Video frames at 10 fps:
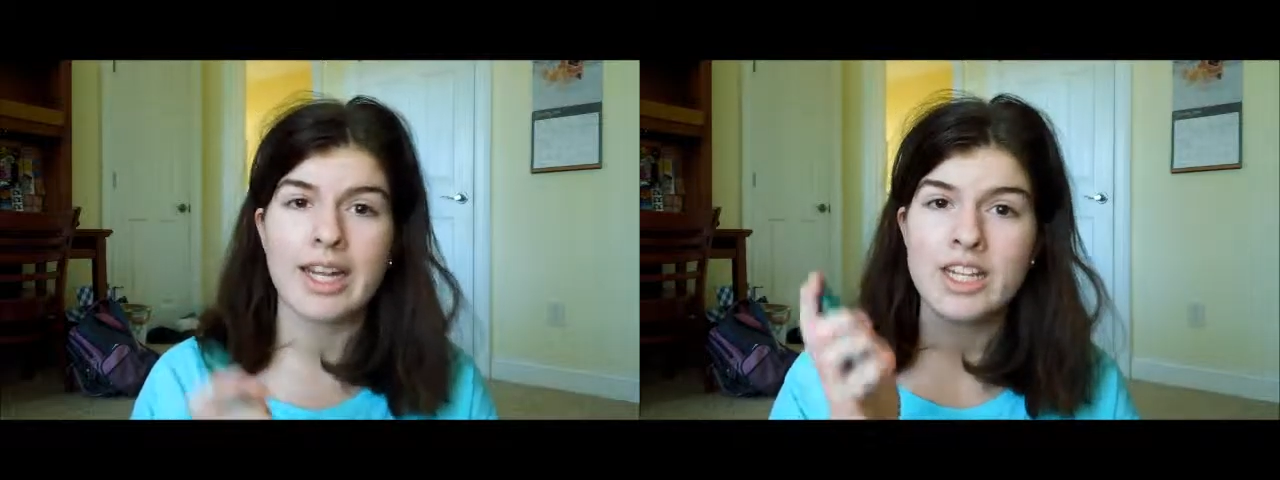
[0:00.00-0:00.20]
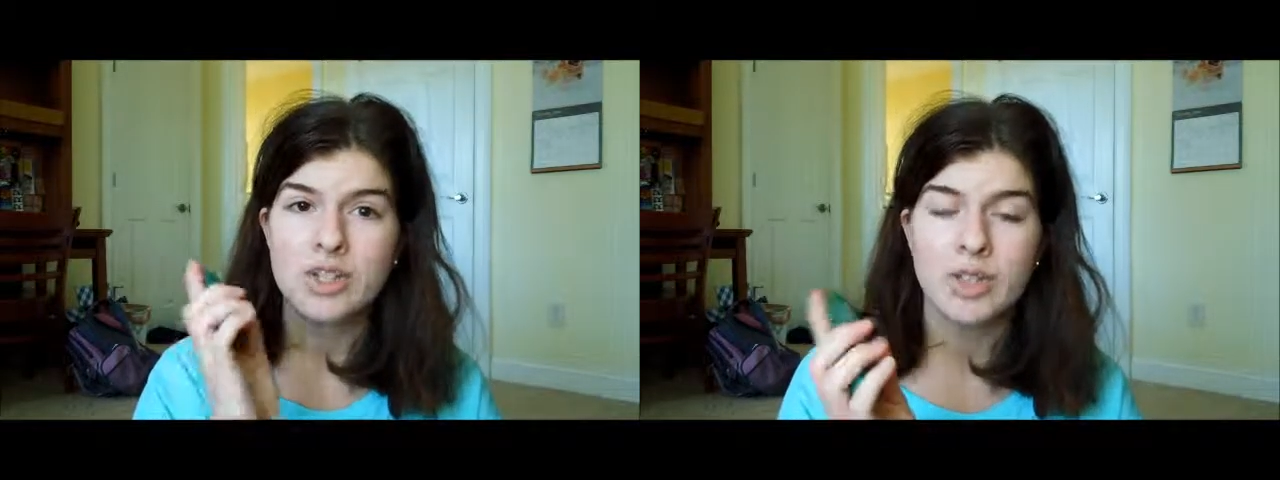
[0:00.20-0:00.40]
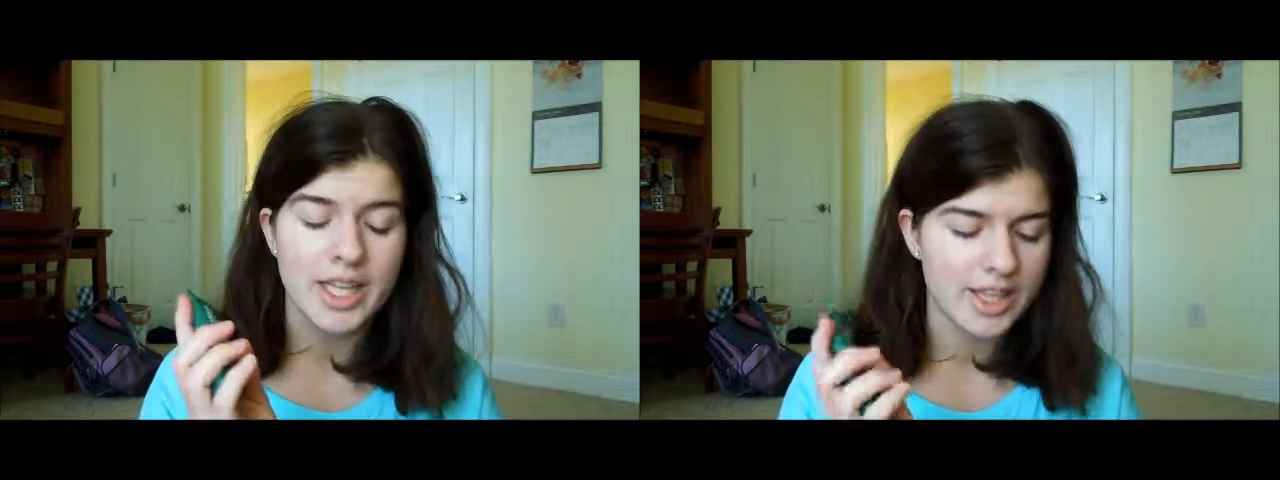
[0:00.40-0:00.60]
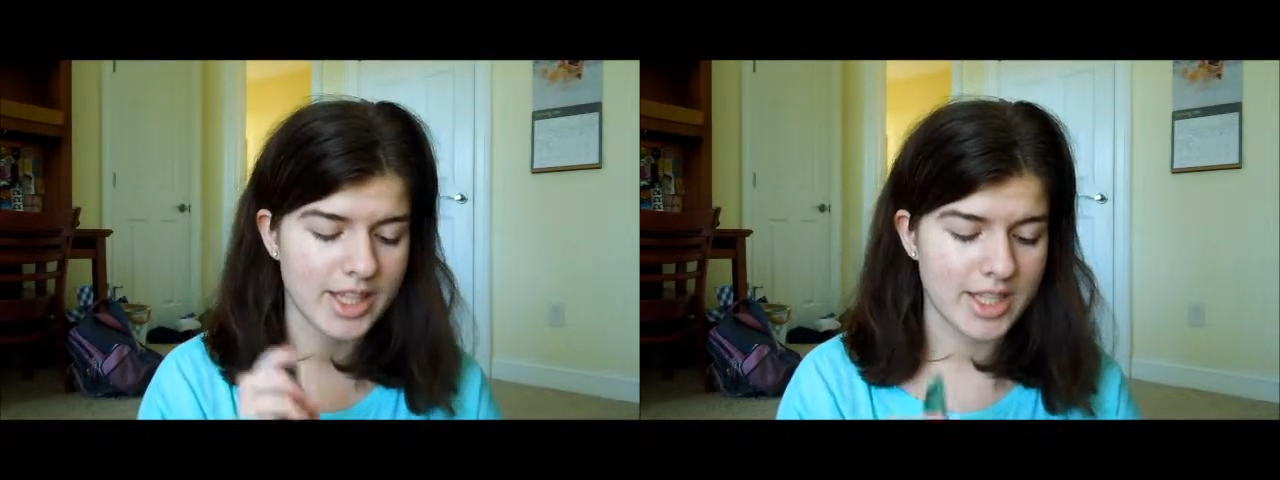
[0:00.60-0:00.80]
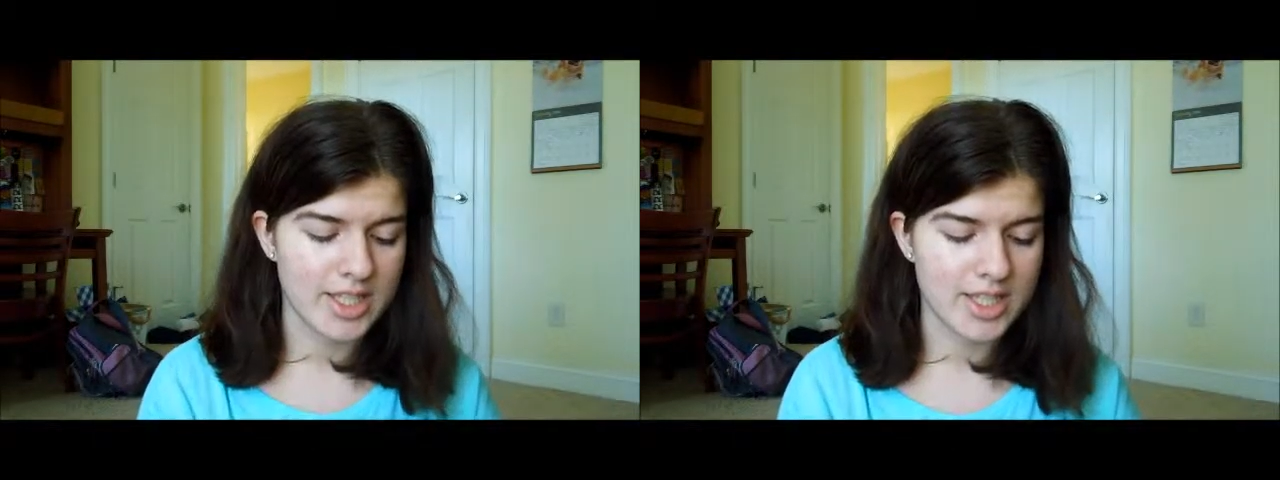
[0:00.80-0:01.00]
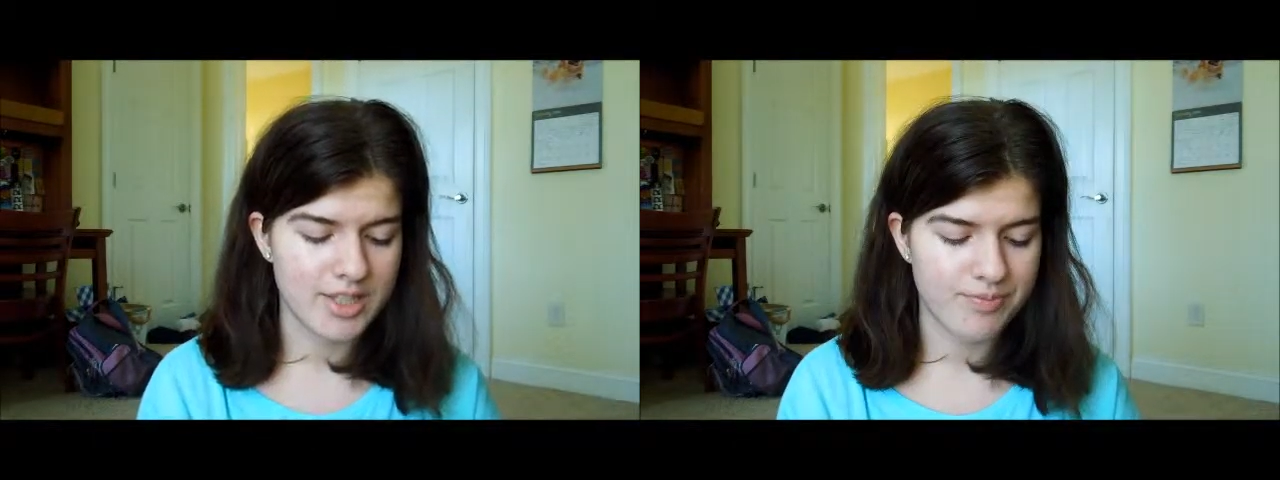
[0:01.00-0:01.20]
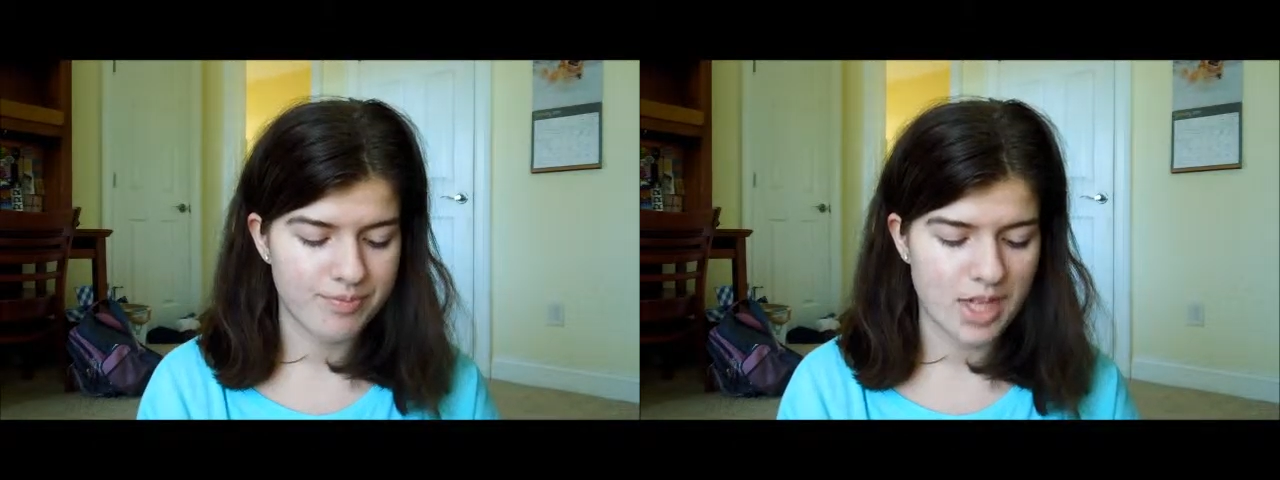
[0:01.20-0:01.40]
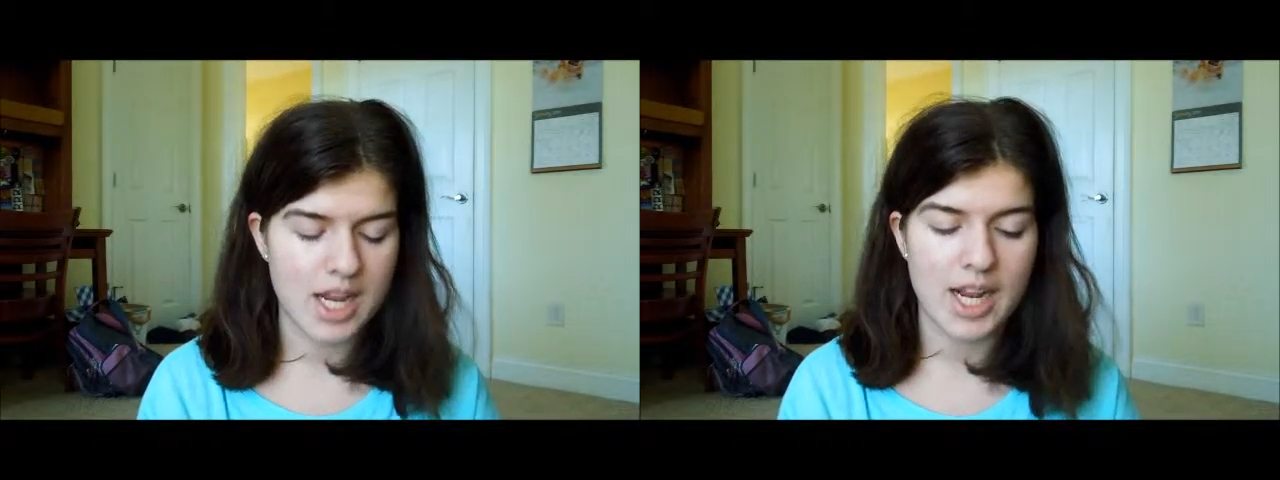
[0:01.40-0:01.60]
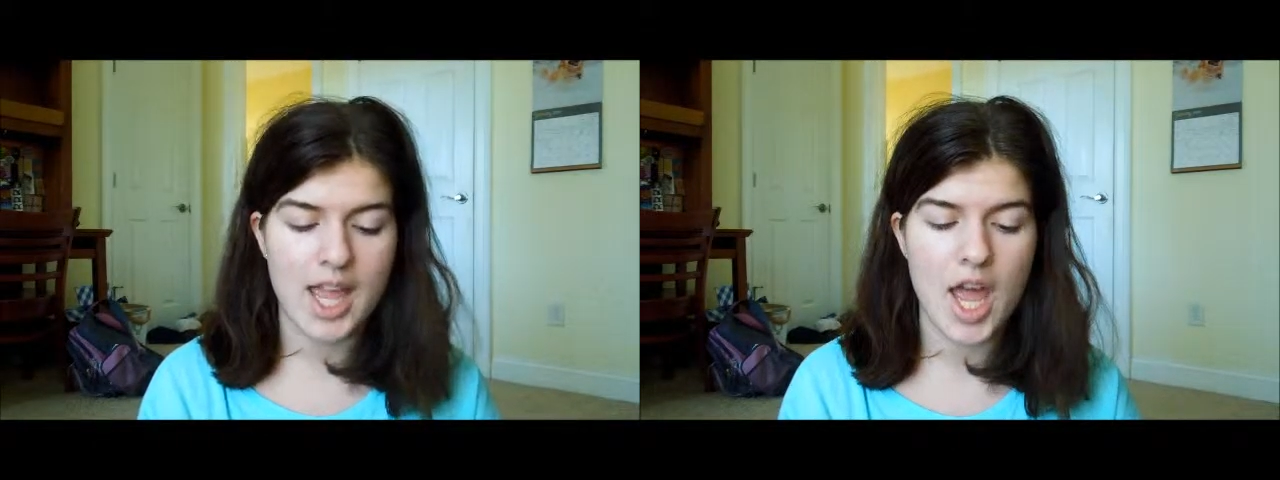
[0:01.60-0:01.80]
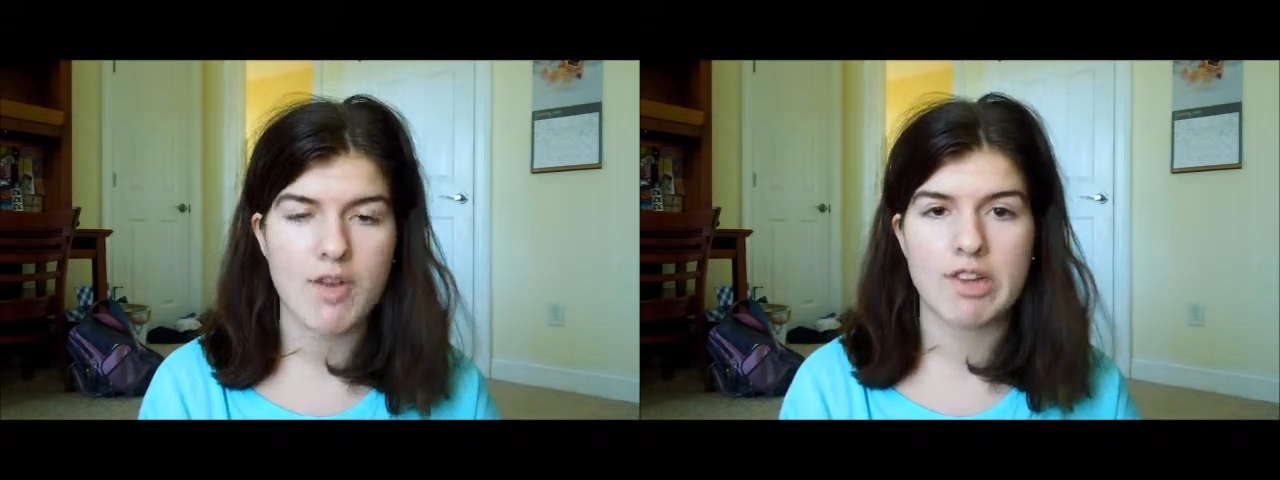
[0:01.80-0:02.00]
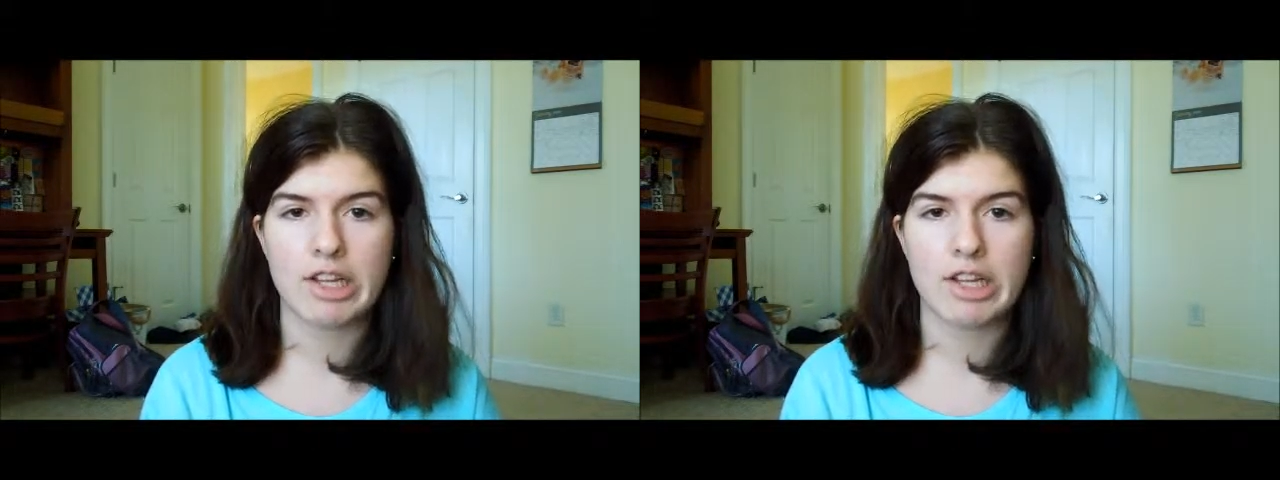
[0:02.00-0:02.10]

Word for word: And I do like this, and I have